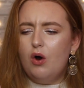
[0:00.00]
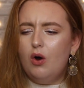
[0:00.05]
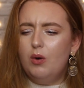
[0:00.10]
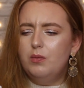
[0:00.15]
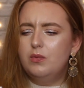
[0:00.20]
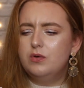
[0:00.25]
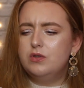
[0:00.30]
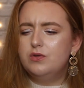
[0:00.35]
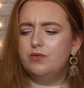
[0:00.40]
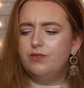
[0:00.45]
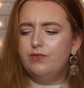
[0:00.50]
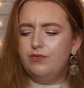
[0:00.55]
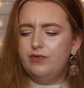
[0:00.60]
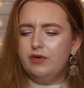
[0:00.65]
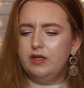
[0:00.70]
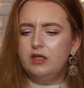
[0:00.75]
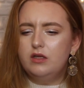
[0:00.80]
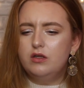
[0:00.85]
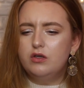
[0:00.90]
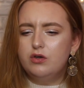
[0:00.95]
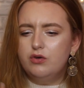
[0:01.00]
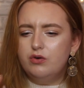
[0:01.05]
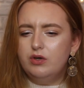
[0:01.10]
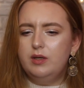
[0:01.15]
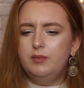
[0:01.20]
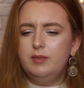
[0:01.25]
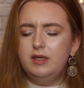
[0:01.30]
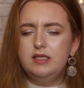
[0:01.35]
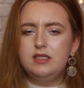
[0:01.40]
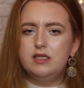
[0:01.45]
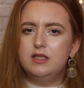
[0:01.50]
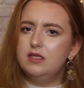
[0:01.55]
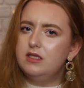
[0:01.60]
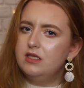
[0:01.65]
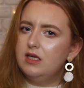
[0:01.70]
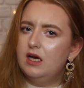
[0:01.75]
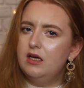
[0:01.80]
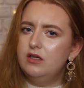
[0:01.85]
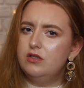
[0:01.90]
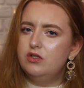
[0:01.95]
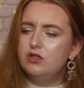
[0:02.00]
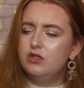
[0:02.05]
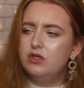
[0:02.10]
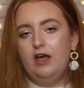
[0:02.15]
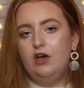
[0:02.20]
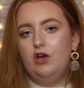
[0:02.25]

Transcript: almost feel creamy to the touch.